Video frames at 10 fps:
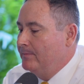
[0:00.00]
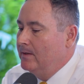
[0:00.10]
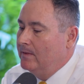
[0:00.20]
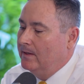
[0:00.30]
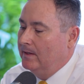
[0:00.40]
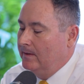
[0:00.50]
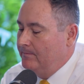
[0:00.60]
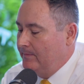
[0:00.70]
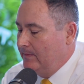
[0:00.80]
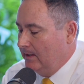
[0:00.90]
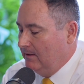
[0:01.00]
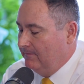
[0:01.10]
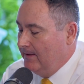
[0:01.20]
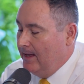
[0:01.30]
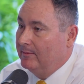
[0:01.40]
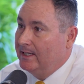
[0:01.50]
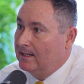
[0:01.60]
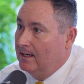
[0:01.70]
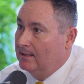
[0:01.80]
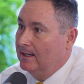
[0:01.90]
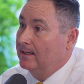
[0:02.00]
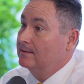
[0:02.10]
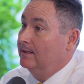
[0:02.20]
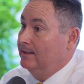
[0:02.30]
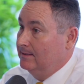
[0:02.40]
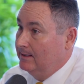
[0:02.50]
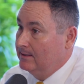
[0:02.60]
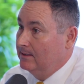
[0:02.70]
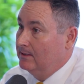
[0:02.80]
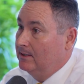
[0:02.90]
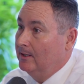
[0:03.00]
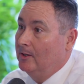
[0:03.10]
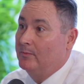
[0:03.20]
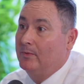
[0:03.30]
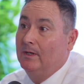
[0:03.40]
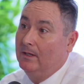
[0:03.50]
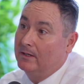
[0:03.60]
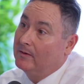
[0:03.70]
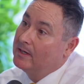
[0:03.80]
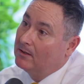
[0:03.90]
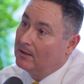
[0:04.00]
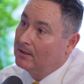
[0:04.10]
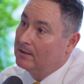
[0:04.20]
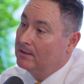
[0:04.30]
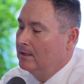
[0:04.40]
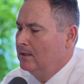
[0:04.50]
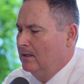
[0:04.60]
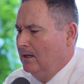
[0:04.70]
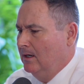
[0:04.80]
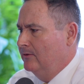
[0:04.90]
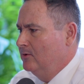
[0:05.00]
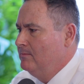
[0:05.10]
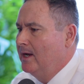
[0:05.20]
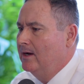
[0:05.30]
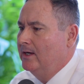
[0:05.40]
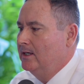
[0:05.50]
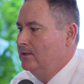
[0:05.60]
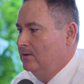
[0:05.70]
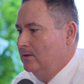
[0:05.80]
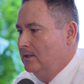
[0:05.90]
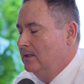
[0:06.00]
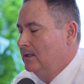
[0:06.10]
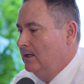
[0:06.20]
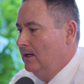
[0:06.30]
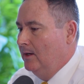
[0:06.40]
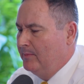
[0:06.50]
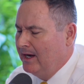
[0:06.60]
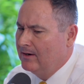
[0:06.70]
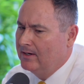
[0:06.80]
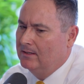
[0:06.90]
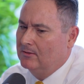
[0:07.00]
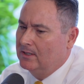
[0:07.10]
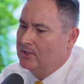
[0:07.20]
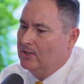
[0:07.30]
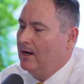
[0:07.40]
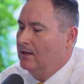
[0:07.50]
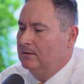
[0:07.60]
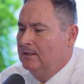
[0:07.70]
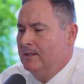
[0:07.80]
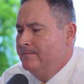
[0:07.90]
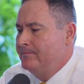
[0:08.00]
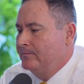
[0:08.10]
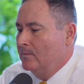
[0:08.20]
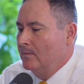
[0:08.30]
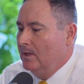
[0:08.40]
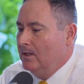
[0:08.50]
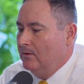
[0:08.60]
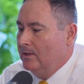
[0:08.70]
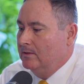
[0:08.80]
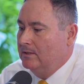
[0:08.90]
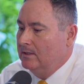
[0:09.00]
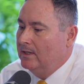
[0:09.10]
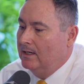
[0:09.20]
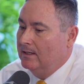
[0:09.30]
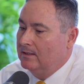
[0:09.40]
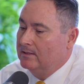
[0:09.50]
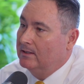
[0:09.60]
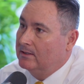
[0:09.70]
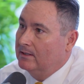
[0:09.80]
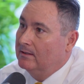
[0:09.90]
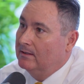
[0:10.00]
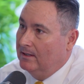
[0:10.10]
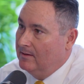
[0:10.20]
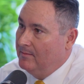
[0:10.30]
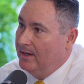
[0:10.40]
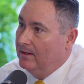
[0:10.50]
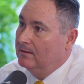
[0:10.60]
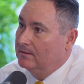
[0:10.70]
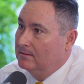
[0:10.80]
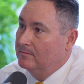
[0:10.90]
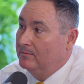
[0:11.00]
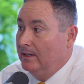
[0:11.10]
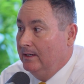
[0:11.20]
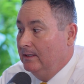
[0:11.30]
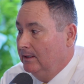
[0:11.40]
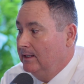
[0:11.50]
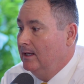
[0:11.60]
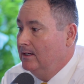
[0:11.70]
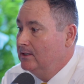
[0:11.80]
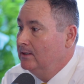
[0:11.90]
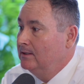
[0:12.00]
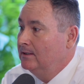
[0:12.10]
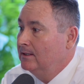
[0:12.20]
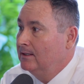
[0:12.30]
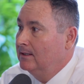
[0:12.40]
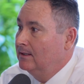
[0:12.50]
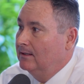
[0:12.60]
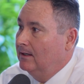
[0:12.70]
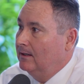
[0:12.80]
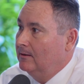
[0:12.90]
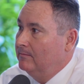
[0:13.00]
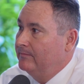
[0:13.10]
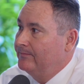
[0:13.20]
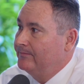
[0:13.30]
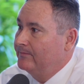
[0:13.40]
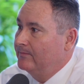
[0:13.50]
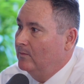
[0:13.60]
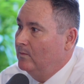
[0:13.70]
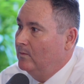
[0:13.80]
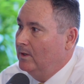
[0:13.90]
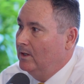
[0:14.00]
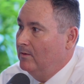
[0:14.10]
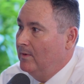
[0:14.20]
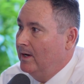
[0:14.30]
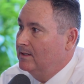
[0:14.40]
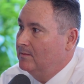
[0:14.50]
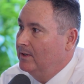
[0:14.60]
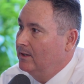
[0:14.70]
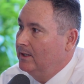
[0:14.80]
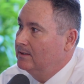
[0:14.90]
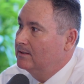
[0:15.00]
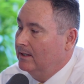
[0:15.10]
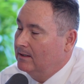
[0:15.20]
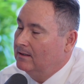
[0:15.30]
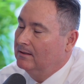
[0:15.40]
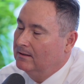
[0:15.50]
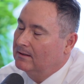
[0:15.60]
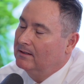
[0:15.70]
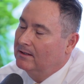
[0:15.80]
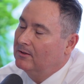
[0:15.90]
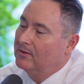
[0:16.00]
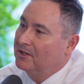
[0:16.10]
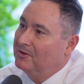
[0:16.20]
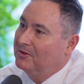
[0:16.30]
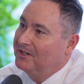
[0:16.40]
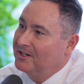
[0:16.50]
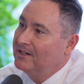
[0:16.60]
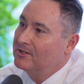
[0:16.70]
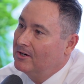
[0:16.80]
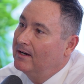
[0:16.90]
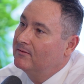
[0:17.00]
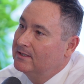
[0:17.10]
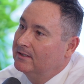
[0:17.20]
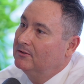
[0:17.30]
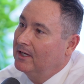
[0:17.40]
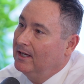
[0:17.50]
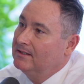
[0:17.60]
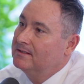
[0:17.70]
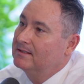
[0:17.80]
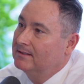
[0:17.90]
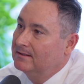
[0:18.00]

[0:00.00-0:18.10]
In the family context, like citizenship, green card through marriage, or a parent or a child, those you get a decision in the mail. But in litigation, in my experience, you're going to court. You're going to try every single case.